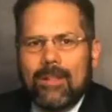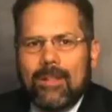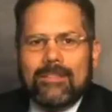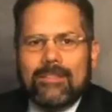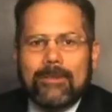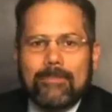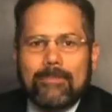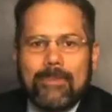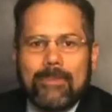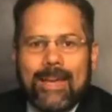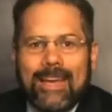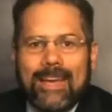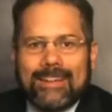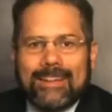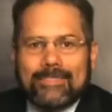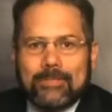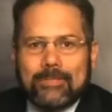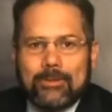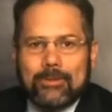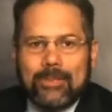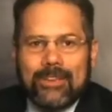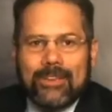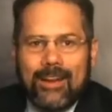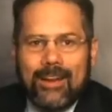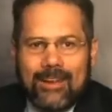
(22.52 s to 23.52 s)
Welcome back
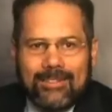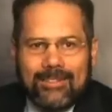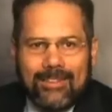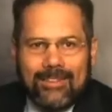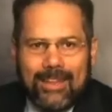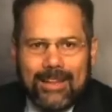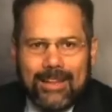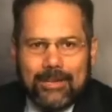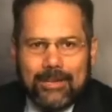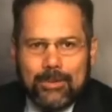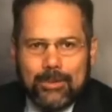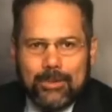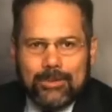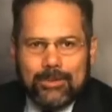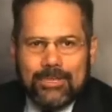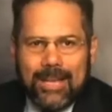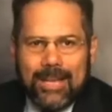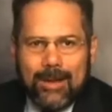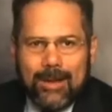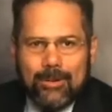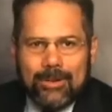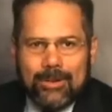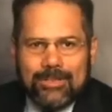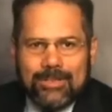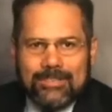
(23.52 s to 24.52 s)
to the Online News
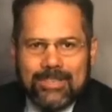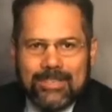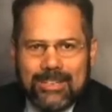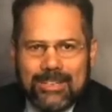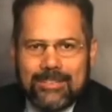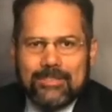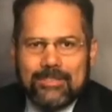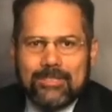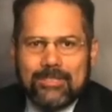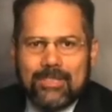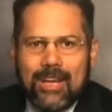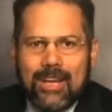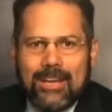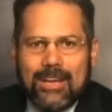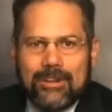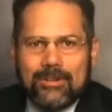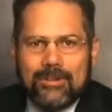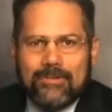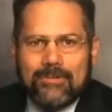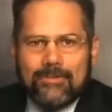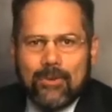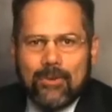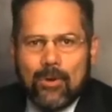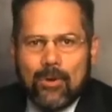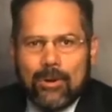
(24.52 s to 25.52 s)
Hour's
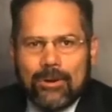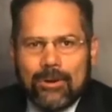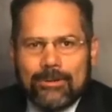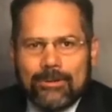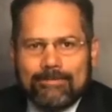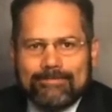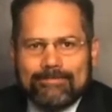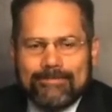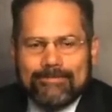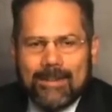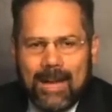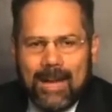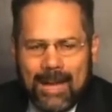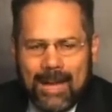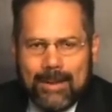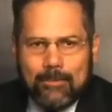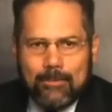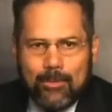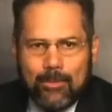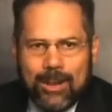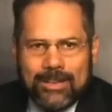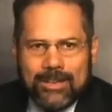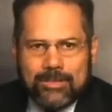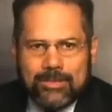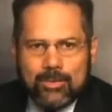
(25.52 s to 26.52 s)
Insider Forum.
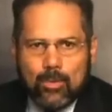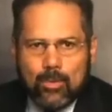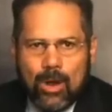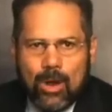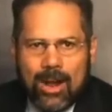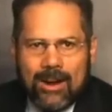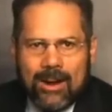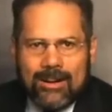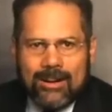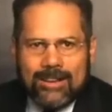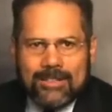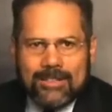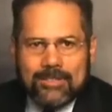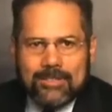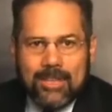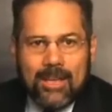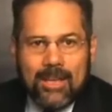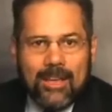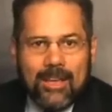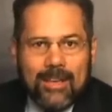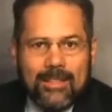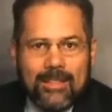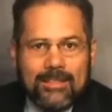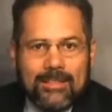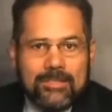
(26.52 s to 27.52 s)
I'm Ray Suarez.
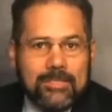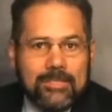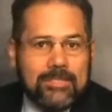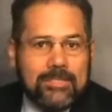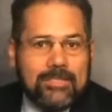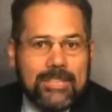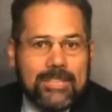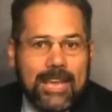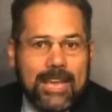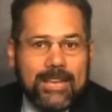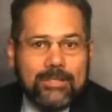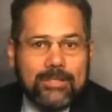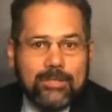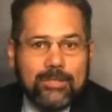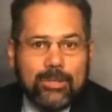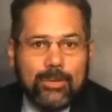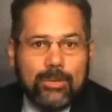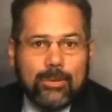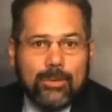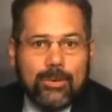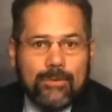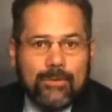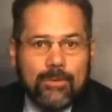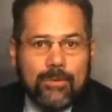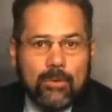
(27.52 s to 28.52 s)
This is day
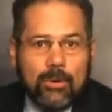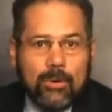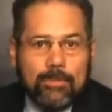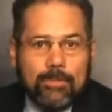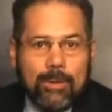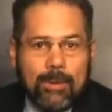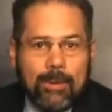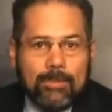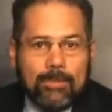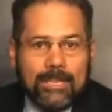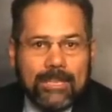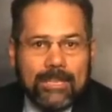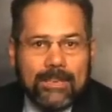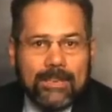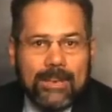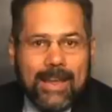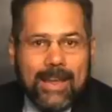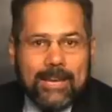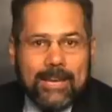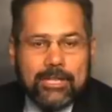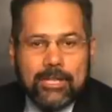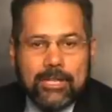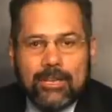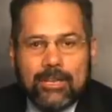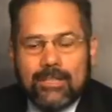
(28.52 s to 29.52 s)
2 of the Republican
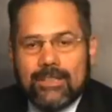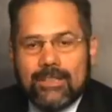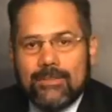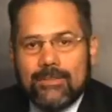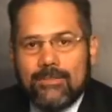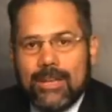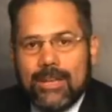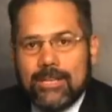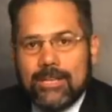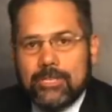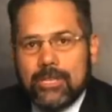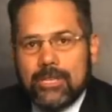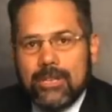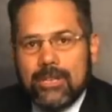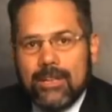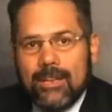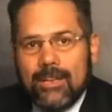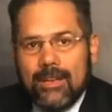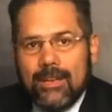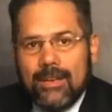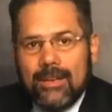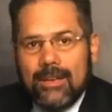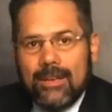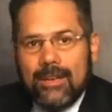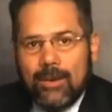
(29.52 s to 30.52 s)
National Convention,
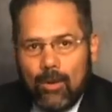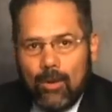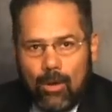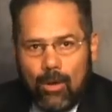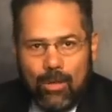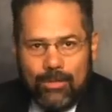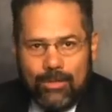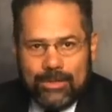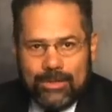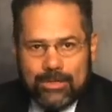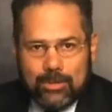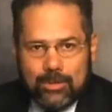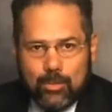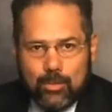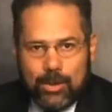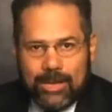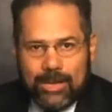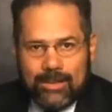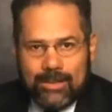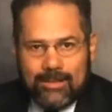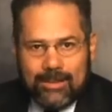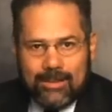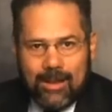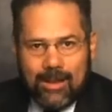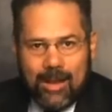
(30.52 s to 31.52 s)
and all this
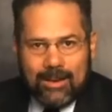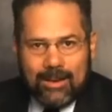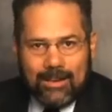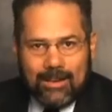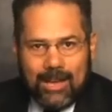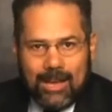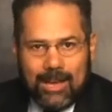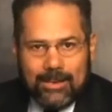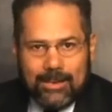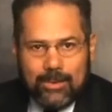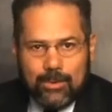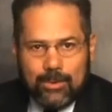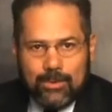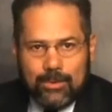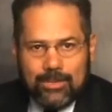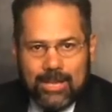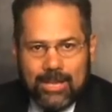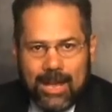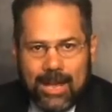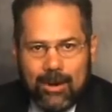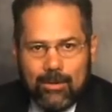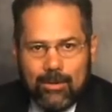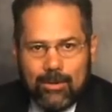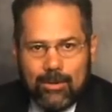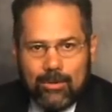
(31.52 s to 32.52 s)
week the Online
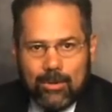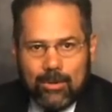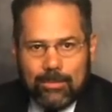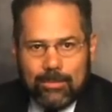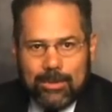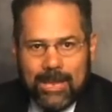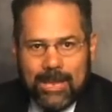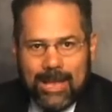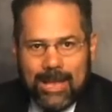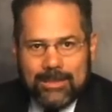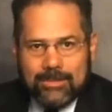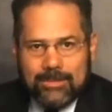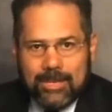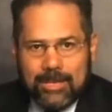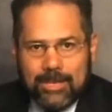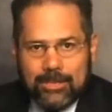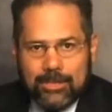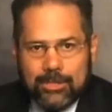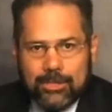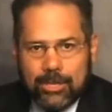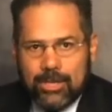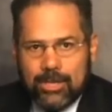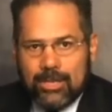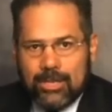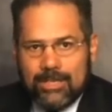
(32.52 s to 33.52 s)
News Hour will be
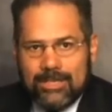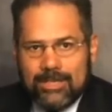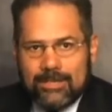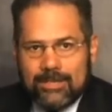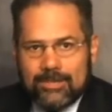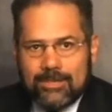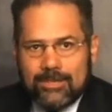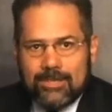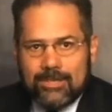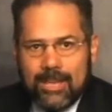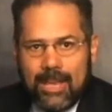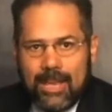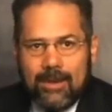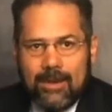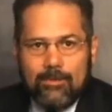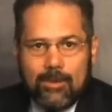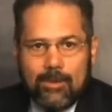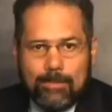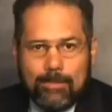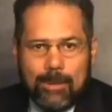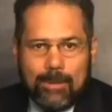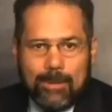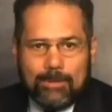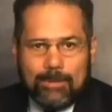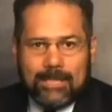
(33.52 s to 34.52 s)
asking journalists
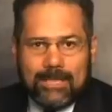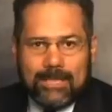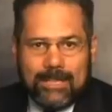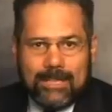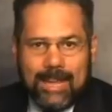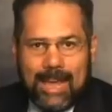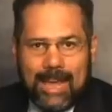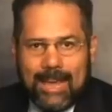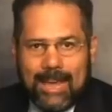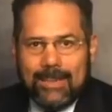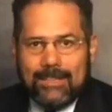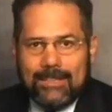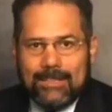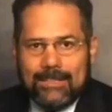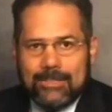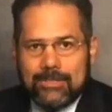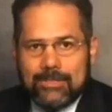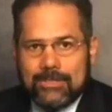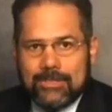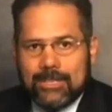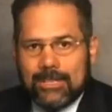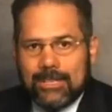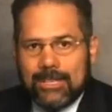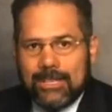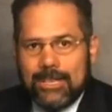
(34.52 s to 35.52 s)
and Republican
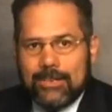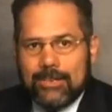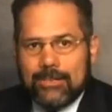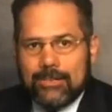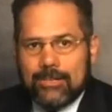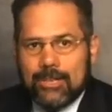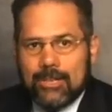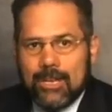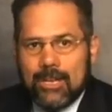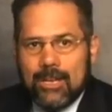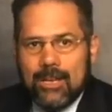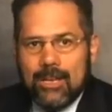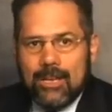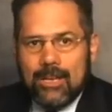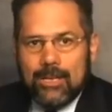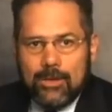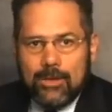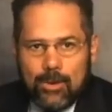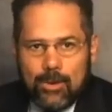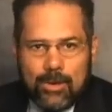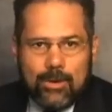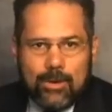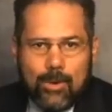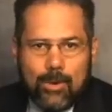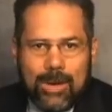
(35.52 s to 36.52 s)
analysts and leaders
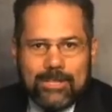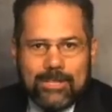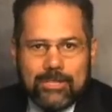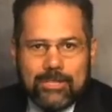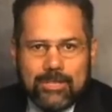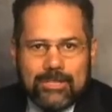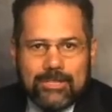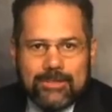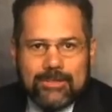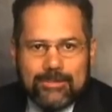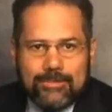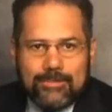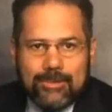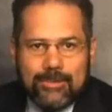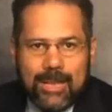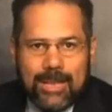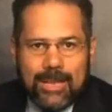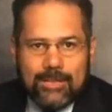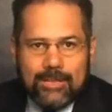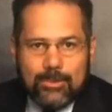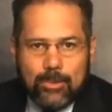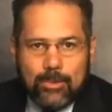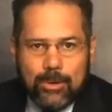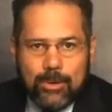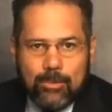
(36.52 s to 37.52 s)
your questions
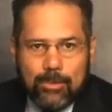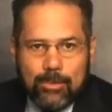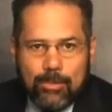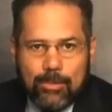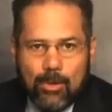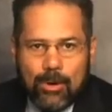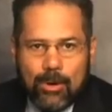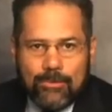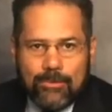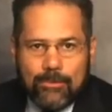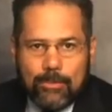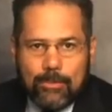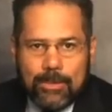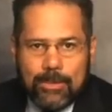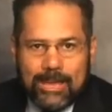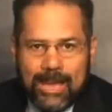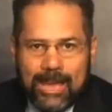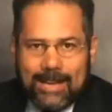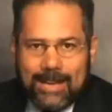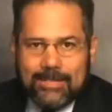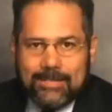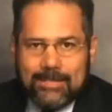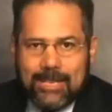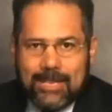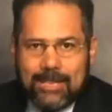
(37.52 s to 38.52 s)
as we report from
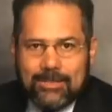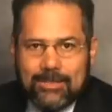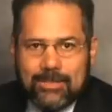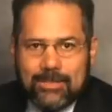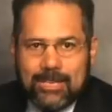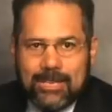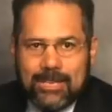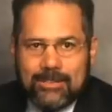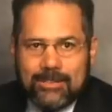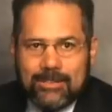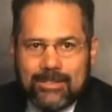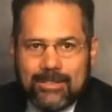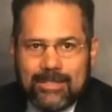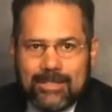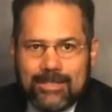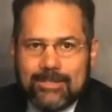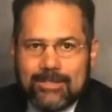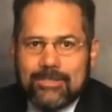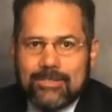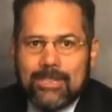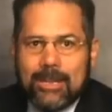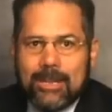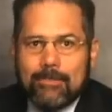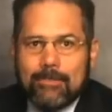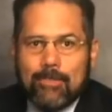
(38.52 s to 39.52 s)
the Excel Center
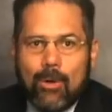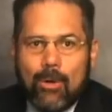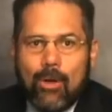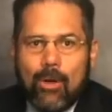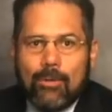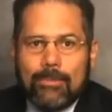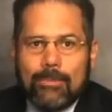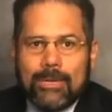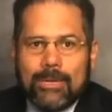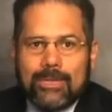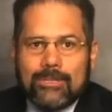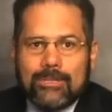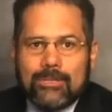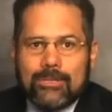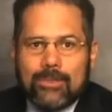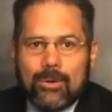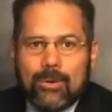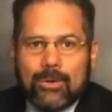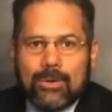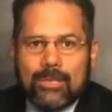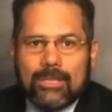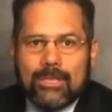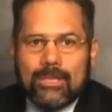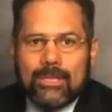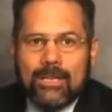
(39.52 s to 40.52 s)
in St. Paul,
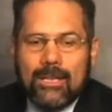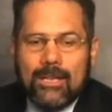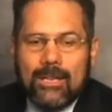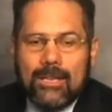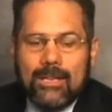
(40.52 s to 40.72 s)
Minnesota.